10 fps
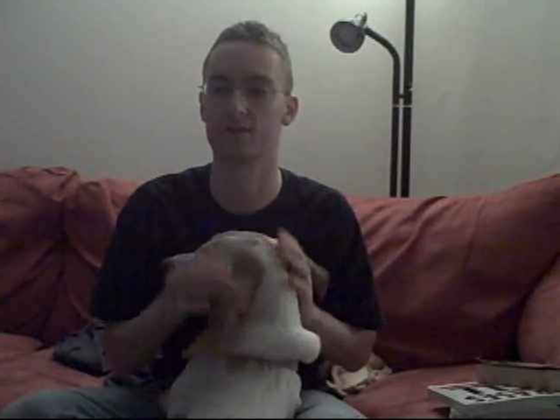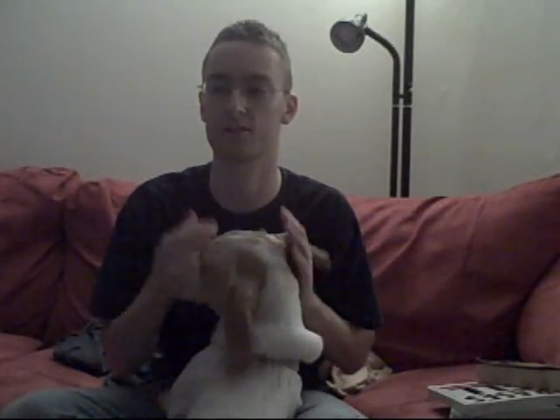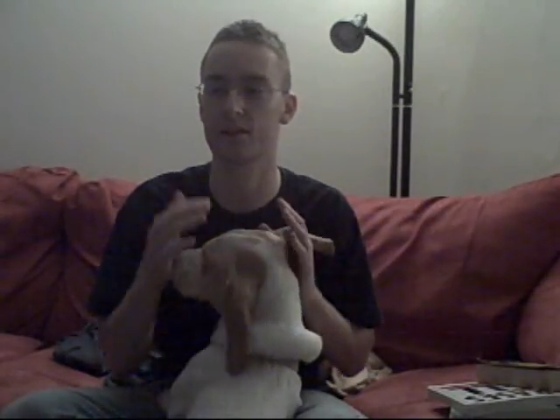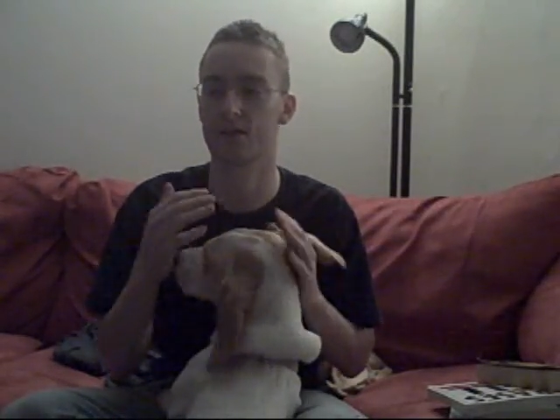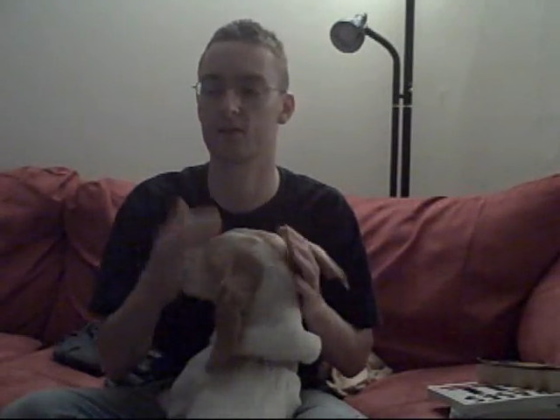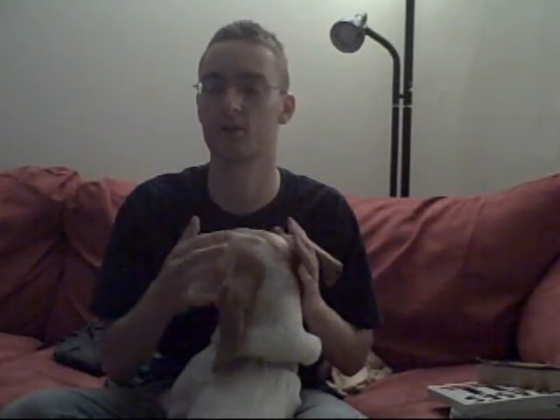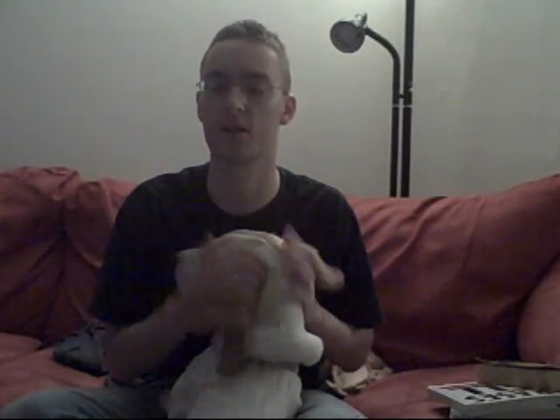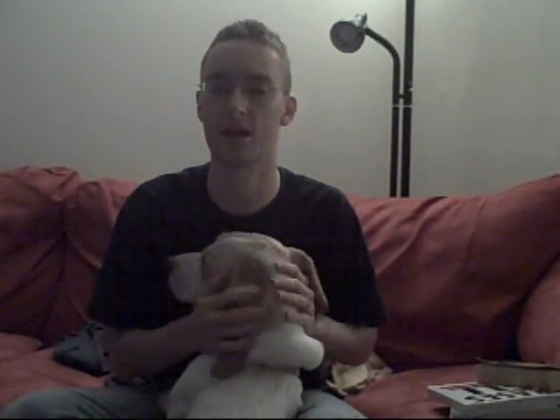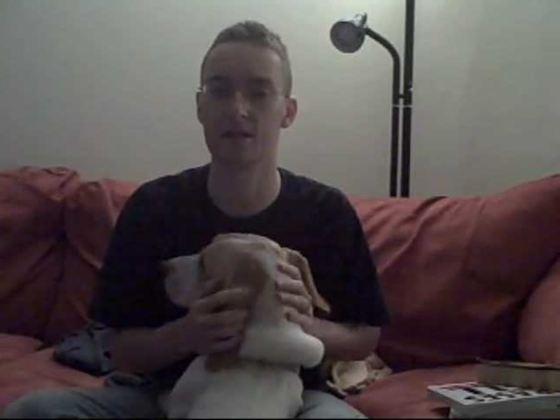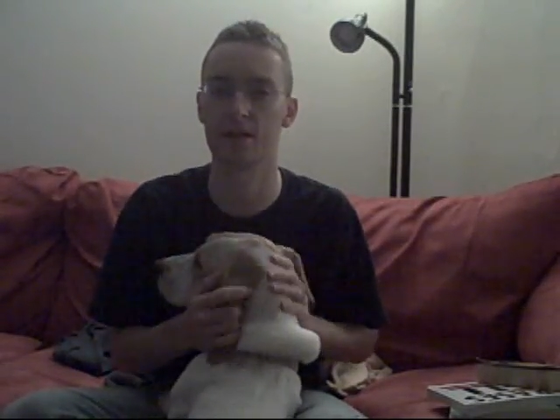just have a
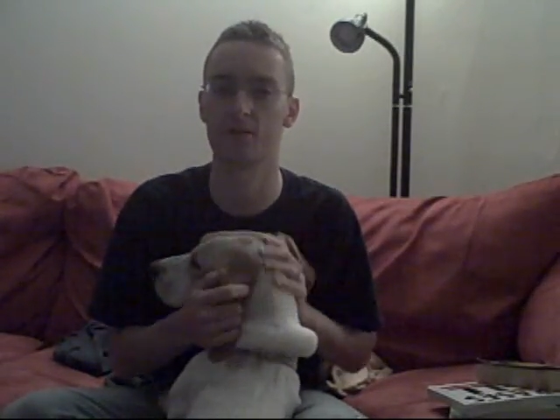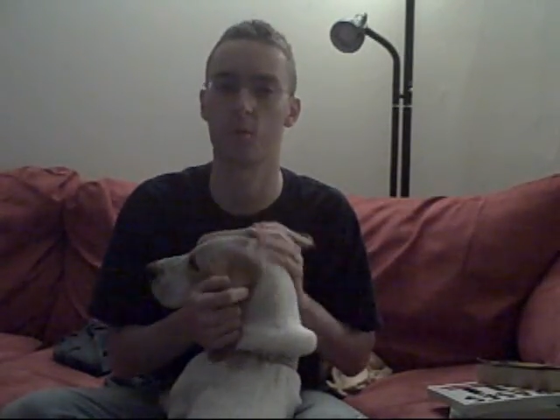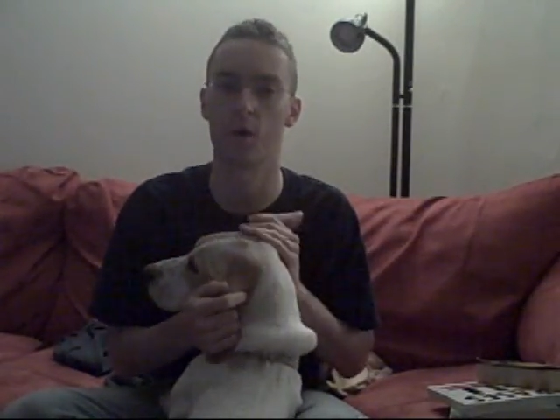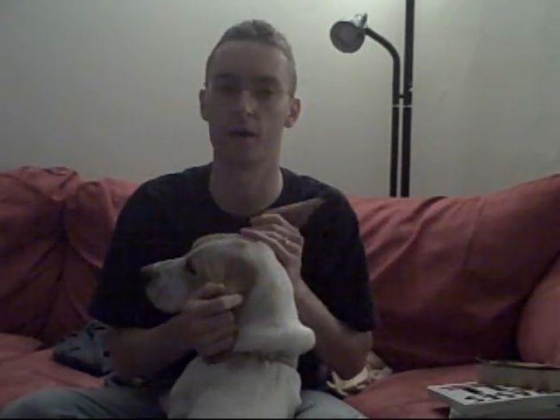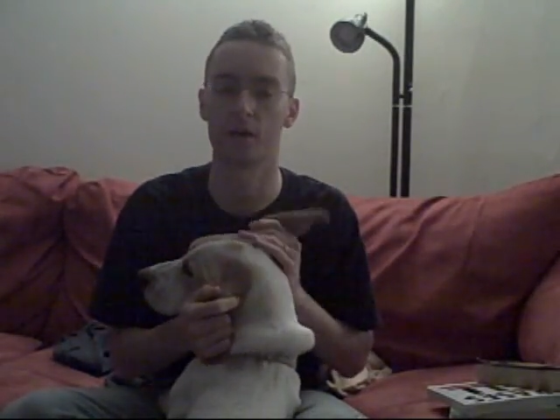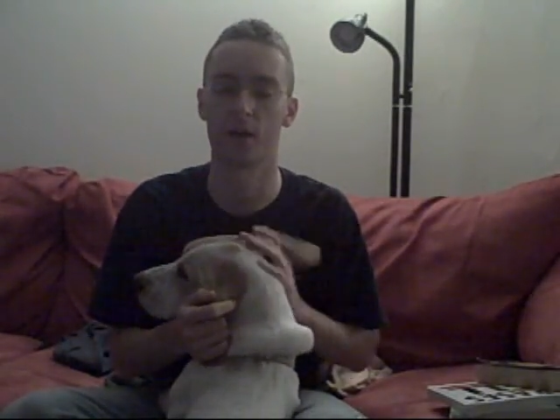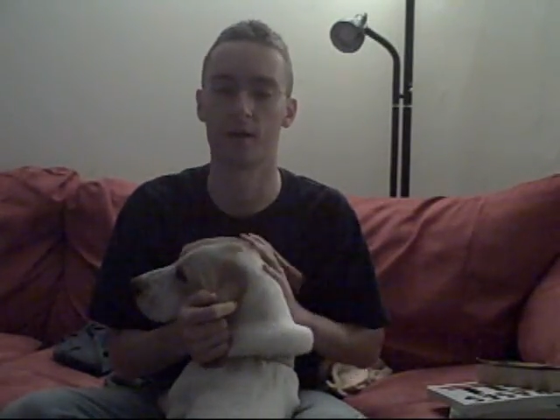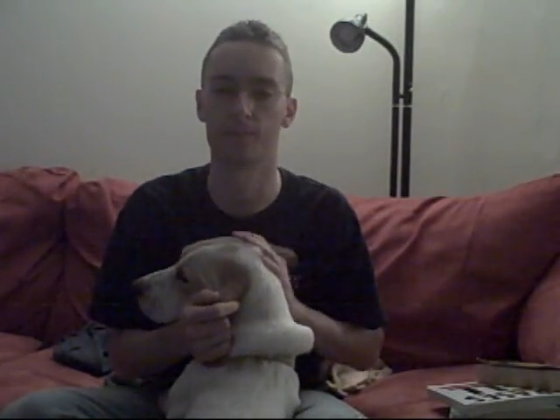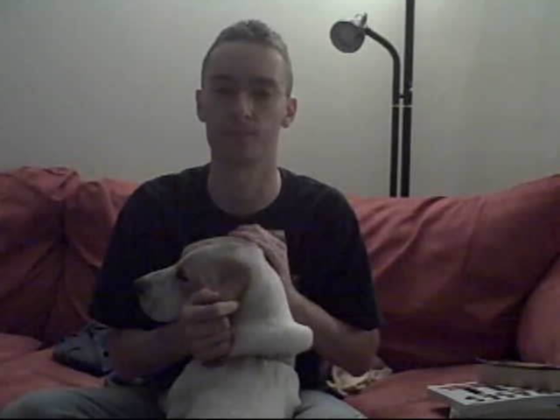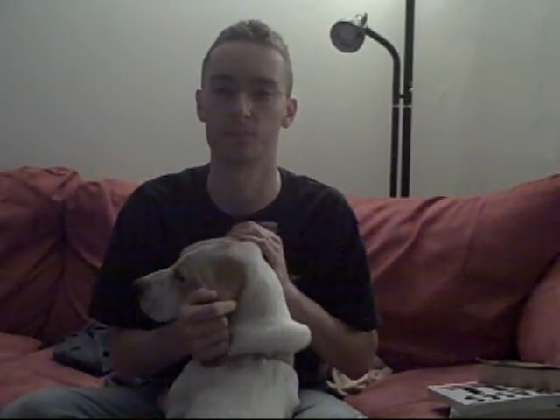good idea of what
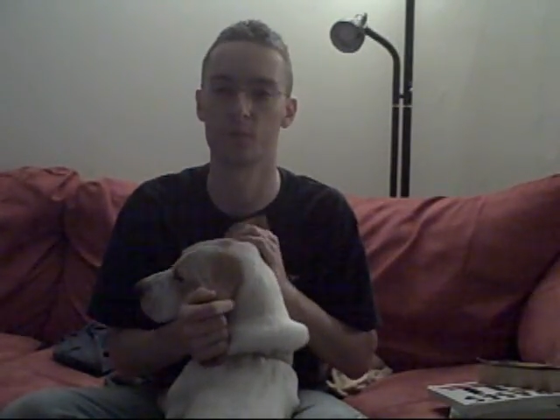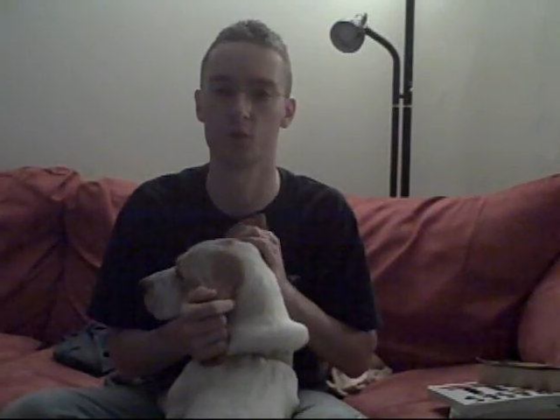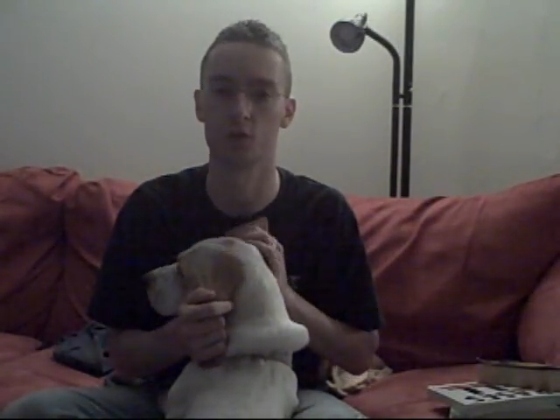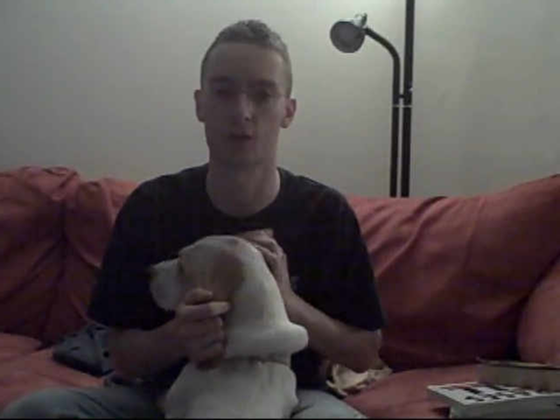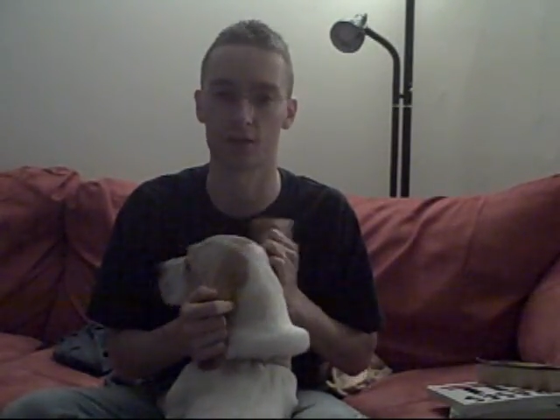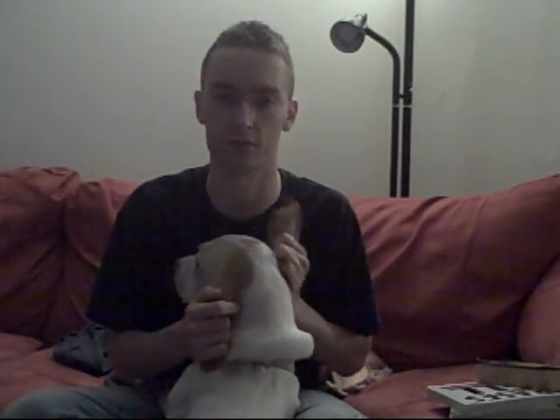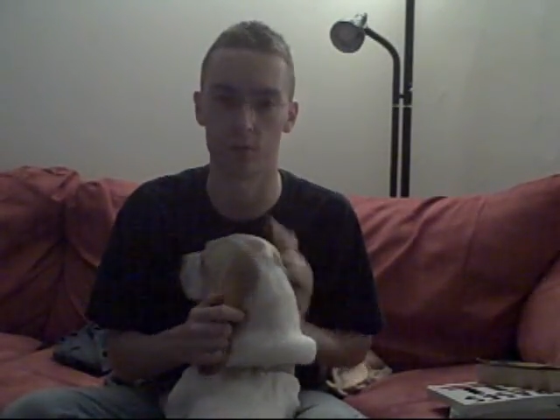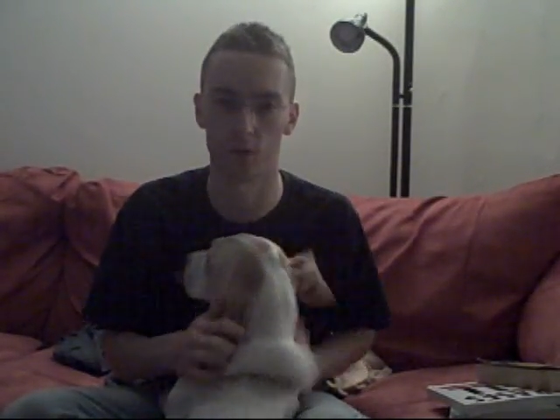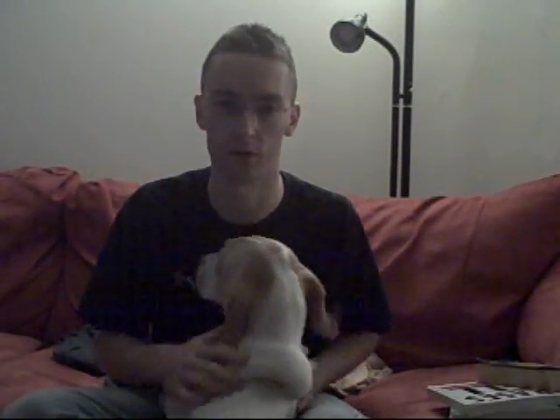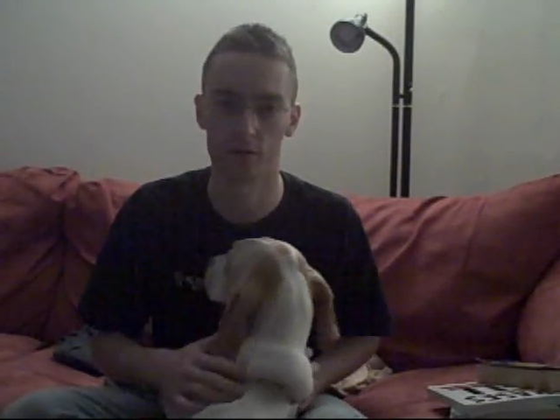you're looking
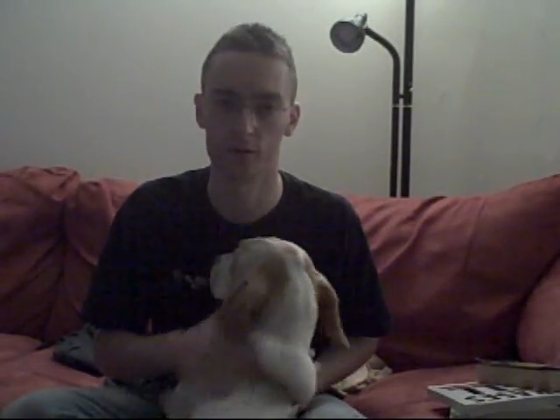for.